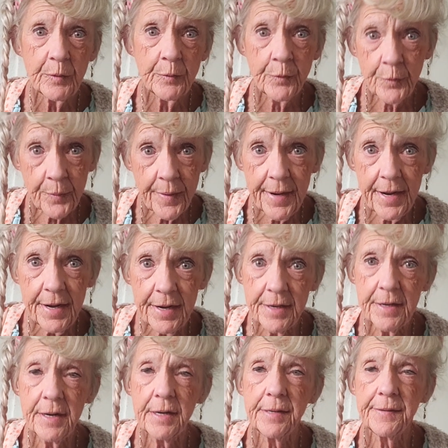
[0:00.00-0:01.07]

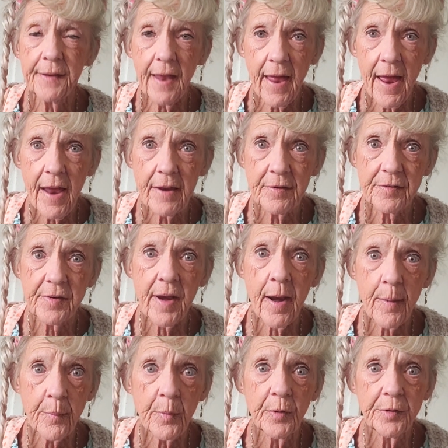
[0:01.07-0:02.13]
green glass
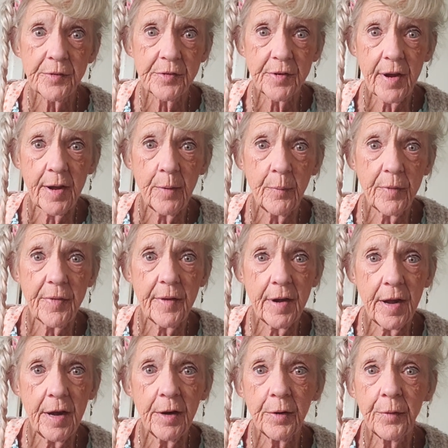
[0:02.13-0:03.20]
emerald city with
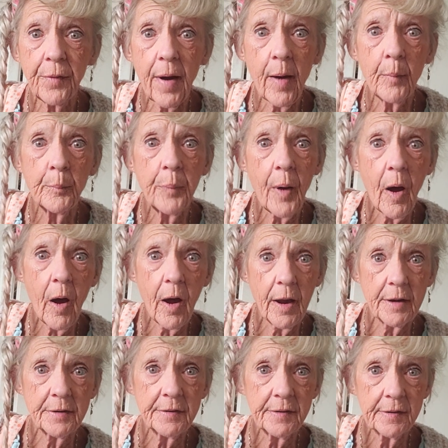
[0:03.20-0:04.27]
an in-ground
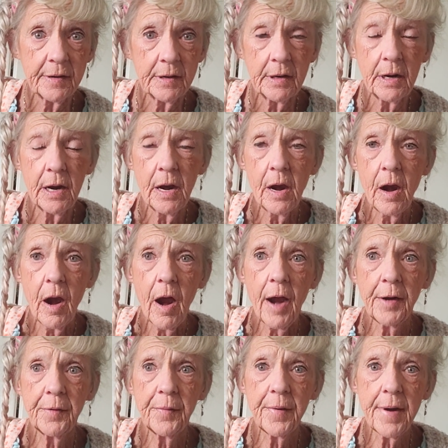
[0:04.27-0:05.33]
pond.
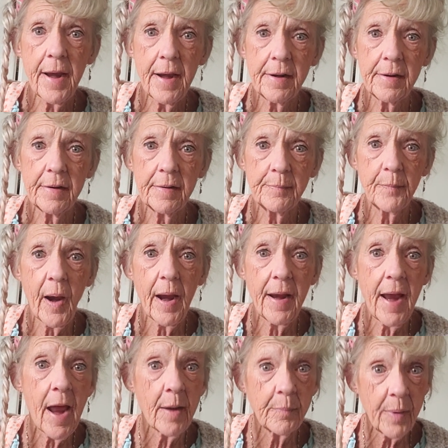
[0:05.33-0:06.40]
I created my
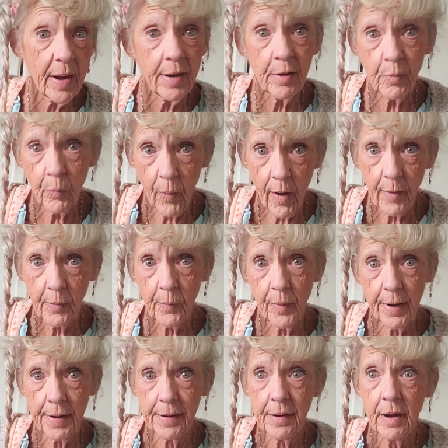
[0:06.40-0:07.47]
hand-painted
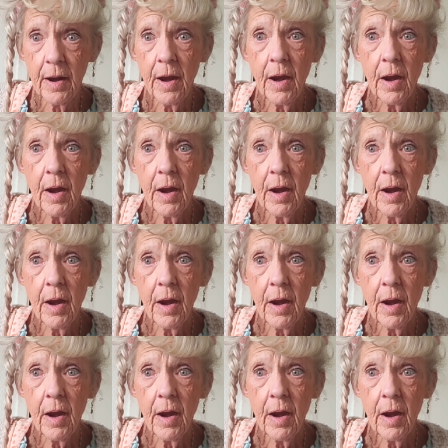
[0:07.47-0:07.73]
walkway.